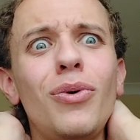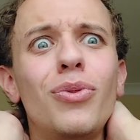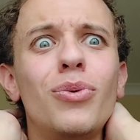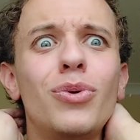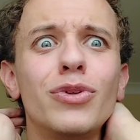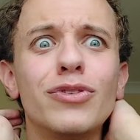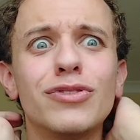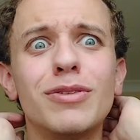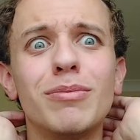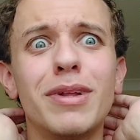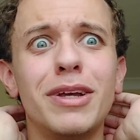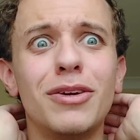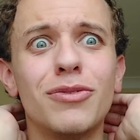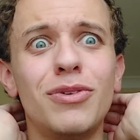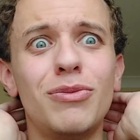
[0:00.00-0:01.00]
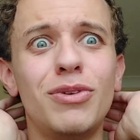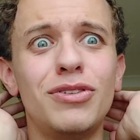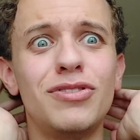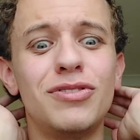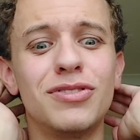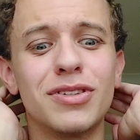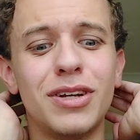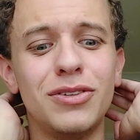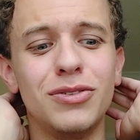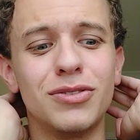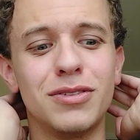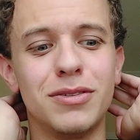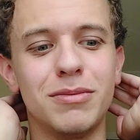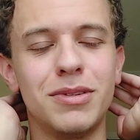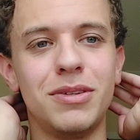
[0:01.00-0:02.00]
with autism like rigid schedules,
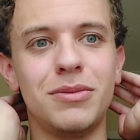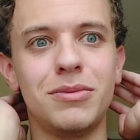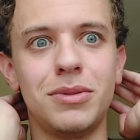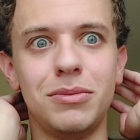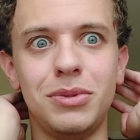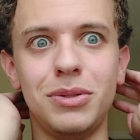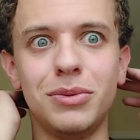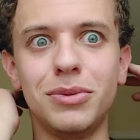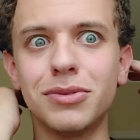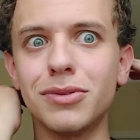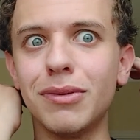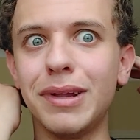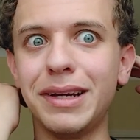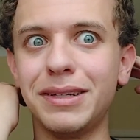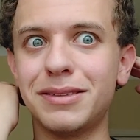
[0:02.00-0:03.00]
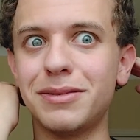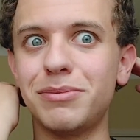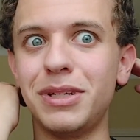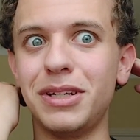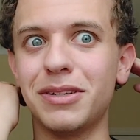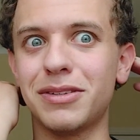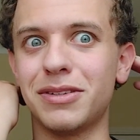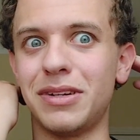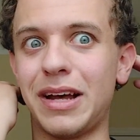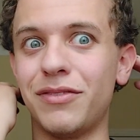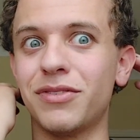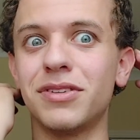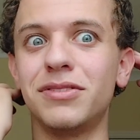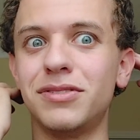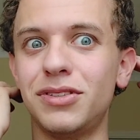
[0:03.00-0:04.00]
and I'm like, well, we also like to have
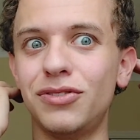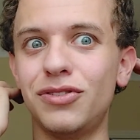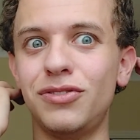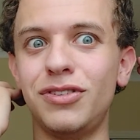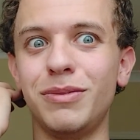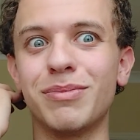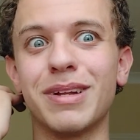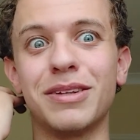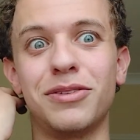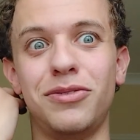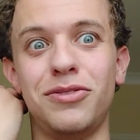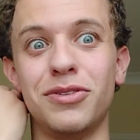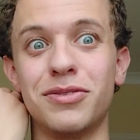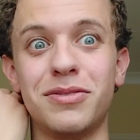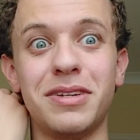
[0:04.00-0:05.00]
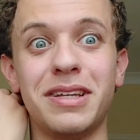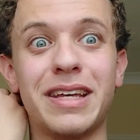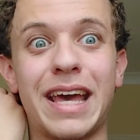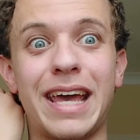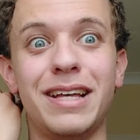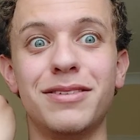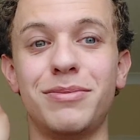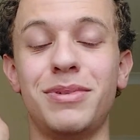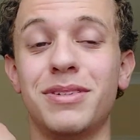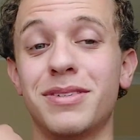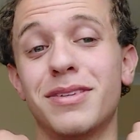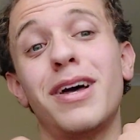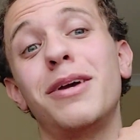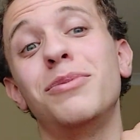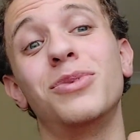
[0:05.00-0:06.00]
contingency plans just in case, because
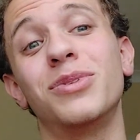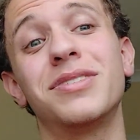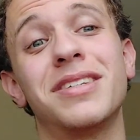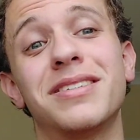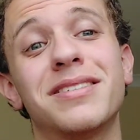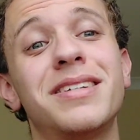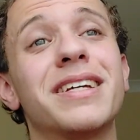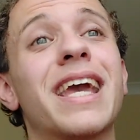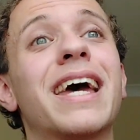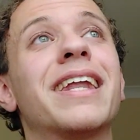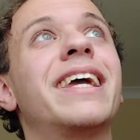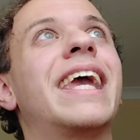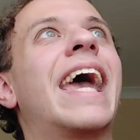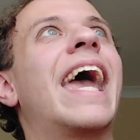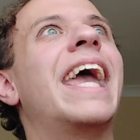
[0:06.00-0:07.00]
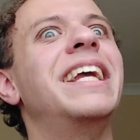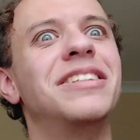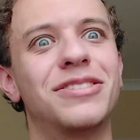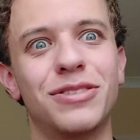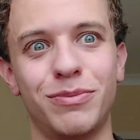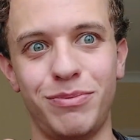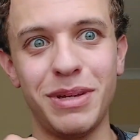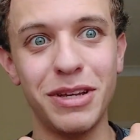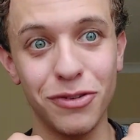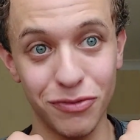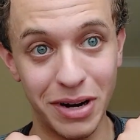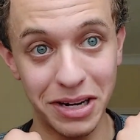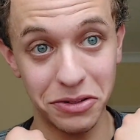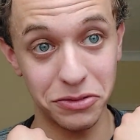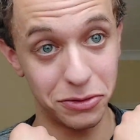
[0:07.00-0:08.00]
I'm autistic and I hate being
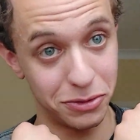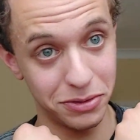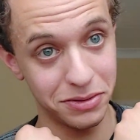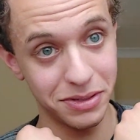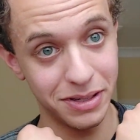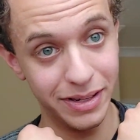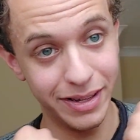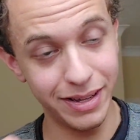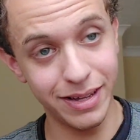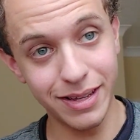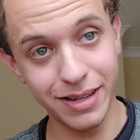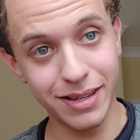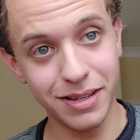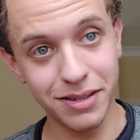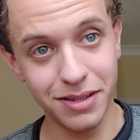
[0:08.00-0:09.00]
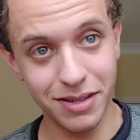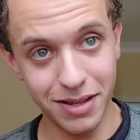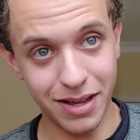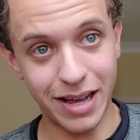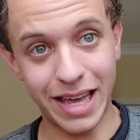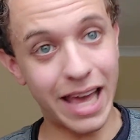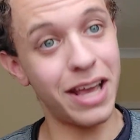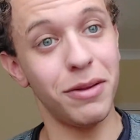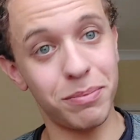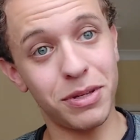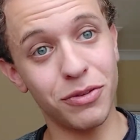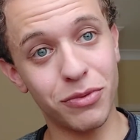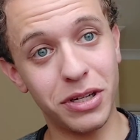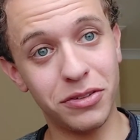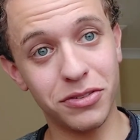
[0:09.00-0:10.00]
rained on. I hate being
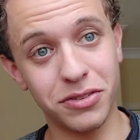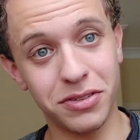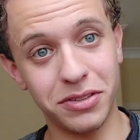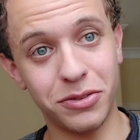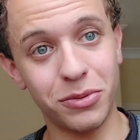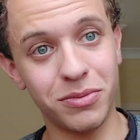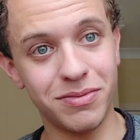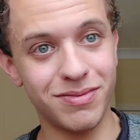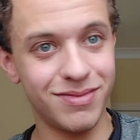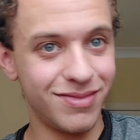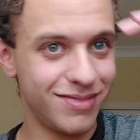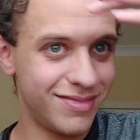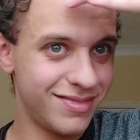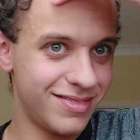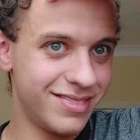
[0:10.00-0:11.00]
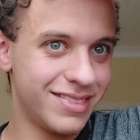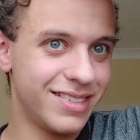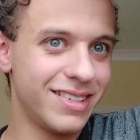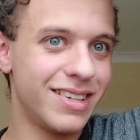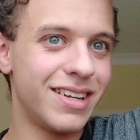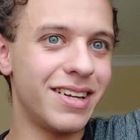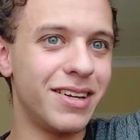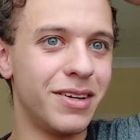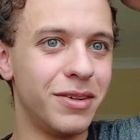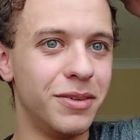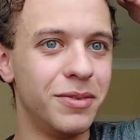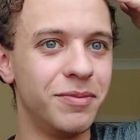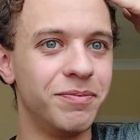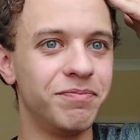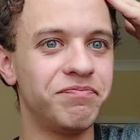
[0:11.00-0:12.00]
rained on. I don't.
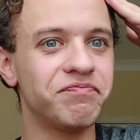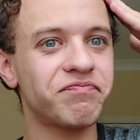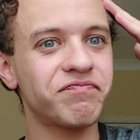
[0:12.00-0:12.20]
Um.